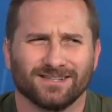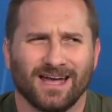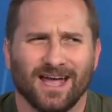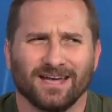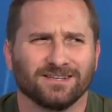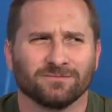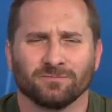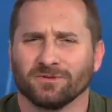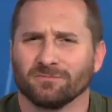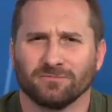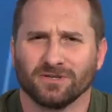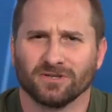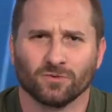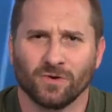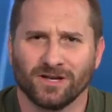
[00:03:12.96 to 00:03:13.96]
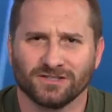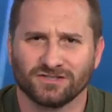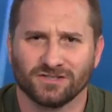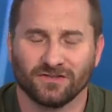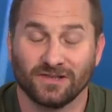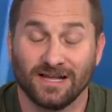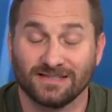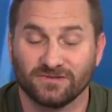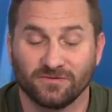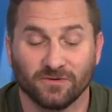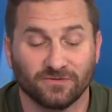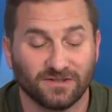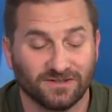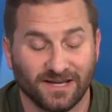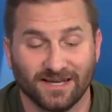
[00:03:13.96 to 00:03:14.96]
hadn't been being waged in the last
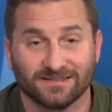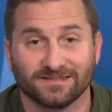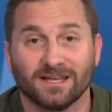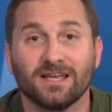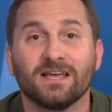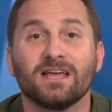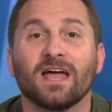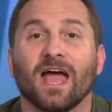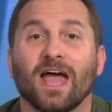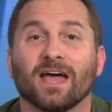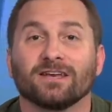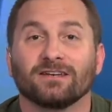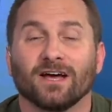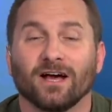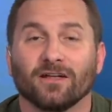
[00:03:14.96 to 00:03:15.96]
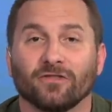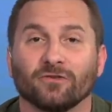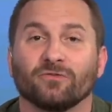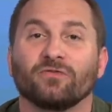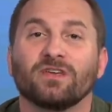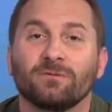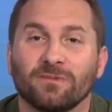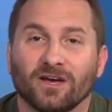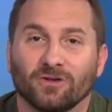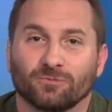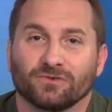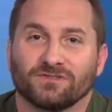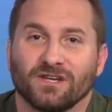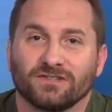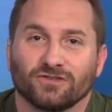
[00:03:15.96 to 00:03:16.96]
50 days. And uh, the female
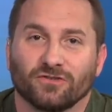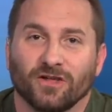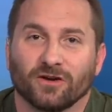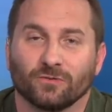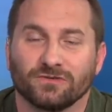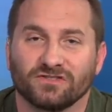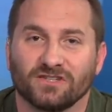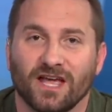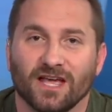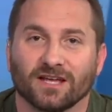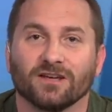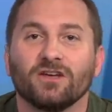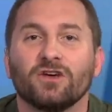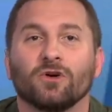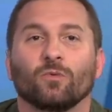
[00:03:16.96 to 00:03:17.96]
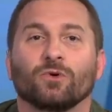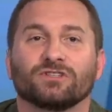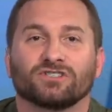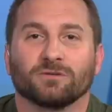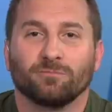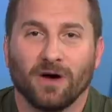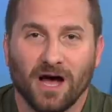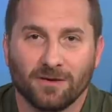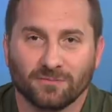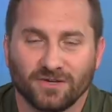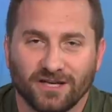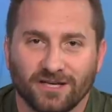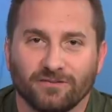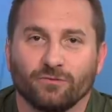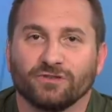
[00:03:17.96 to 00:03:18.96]
presenter there was saying we should bomb
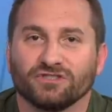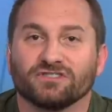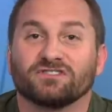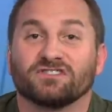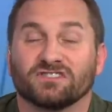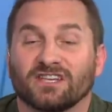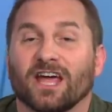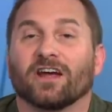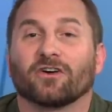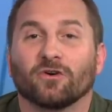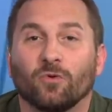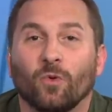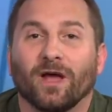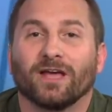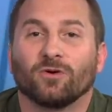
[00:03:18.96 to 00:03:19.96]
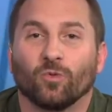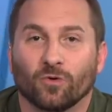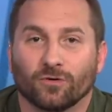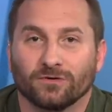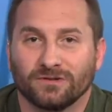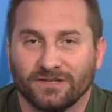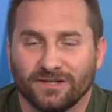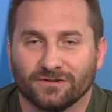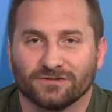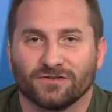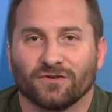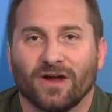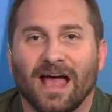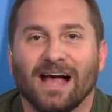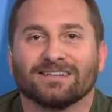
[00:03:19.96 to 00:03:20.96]
Kiev, we should scare away world leaders.
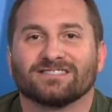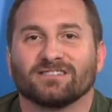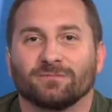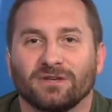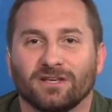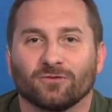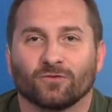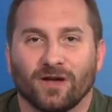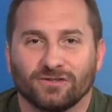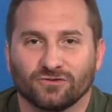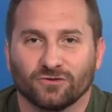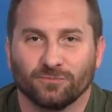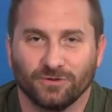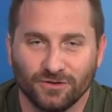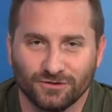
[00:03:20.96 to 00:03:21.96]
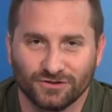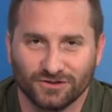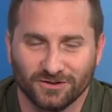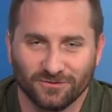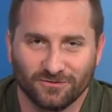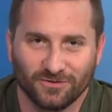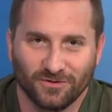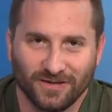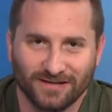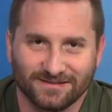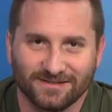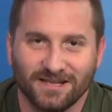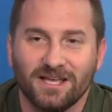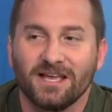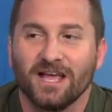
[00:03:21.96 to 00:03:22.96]
There has to be retribution for
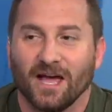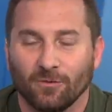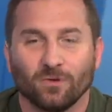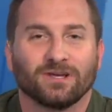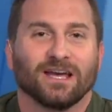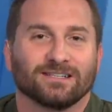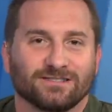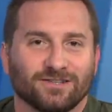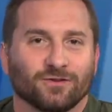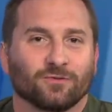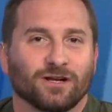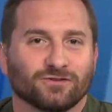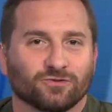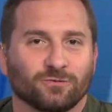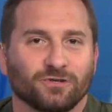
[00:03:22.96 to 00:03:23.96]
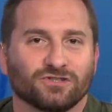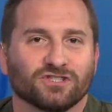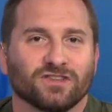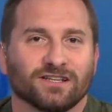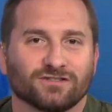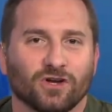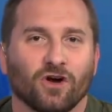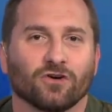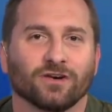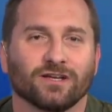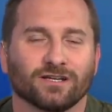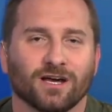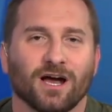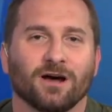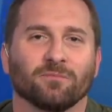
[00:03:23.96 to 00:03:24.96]
this. And we'll get to the retribution that's already
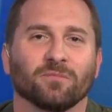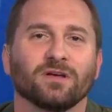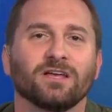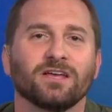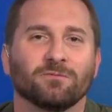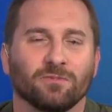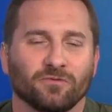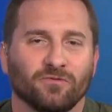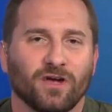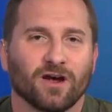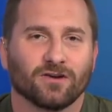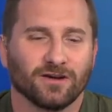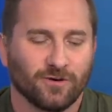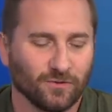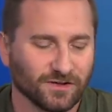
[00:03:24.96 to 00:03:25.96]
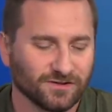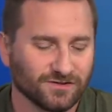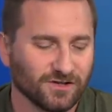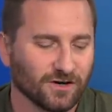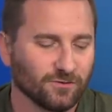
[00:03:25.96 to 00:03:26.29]
come. But Farron, I want to start